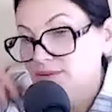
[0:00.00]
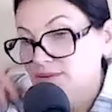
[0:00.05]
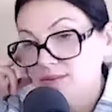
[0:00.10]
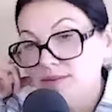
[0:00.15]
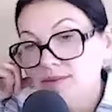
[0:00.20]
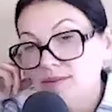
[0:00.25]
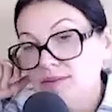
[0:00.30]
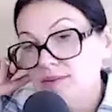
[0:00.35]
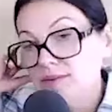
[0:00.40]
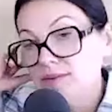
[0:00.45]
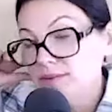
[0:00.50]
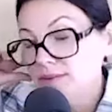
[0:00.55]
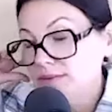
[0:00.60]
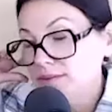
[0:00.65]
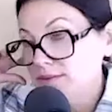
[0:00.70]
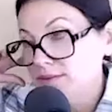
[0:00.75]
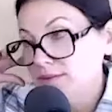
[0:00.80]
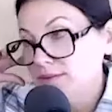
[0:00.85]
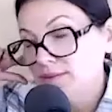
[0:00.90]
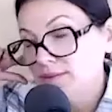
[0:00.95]

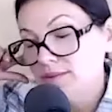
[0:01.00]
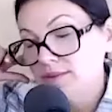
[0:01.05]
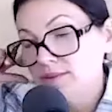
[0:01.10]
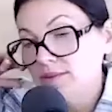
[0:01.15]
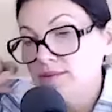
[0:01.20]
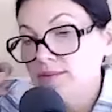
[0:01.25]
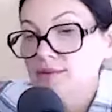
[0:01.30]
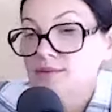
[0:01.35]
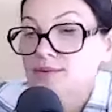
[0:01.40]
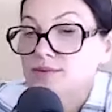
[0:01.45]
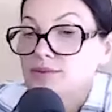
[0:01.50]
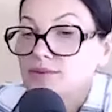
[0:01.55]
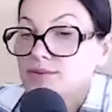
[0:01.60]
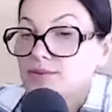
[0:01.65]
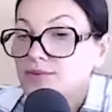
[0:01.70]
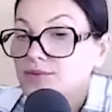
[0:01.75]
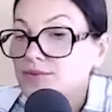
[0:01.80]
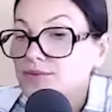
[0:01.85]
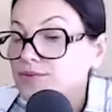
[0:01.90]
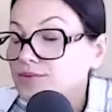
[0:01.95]

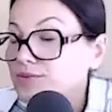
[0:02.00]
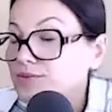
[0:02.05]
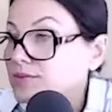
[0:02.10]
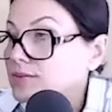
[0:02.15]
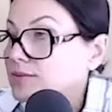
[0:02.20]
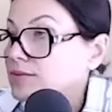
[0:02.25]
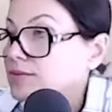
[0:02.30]
[no speech]